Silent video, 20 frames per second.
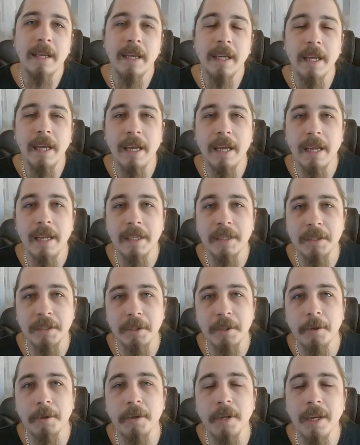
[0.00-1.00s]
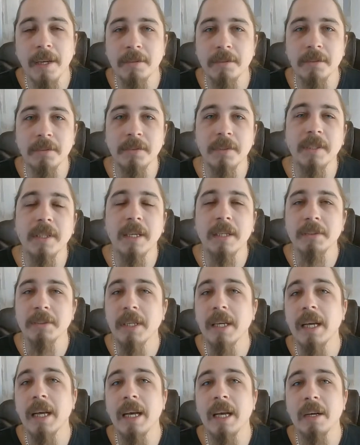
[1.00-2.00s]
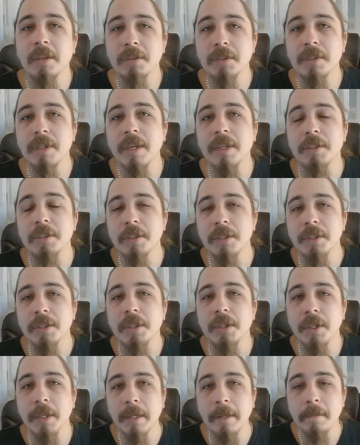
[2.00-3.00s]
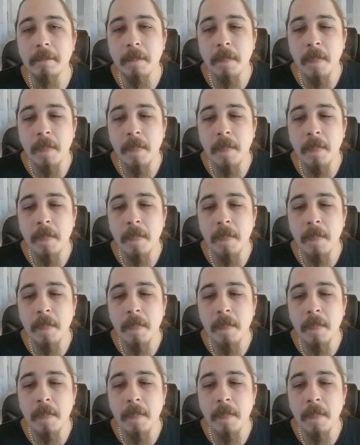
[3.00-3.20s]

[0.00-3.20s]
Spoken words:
and you have to figure out how to actually do it.